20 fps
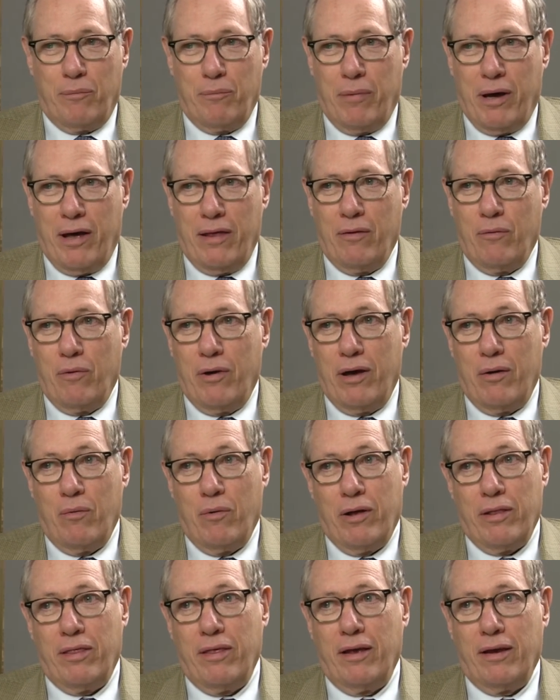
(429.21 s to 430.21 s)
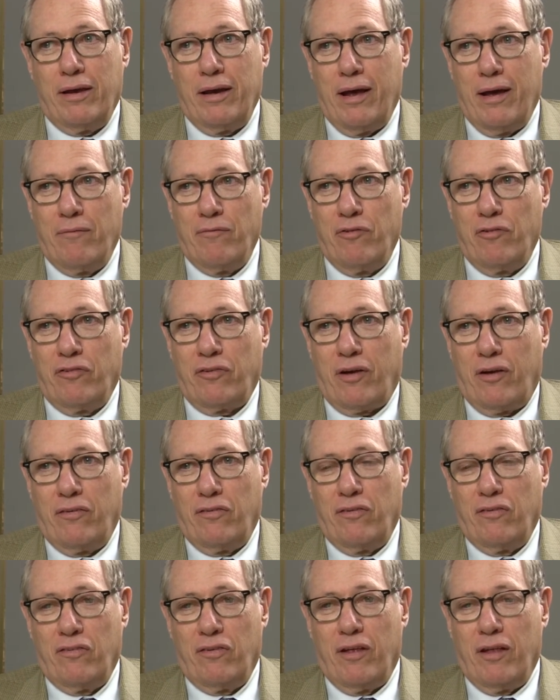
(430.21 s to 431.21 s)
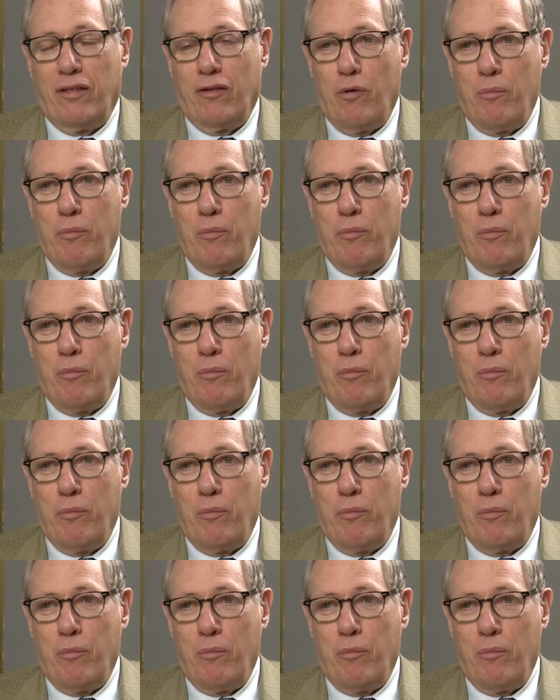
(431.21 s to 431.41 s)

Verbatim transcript: And by the way, one thing to emphasize is that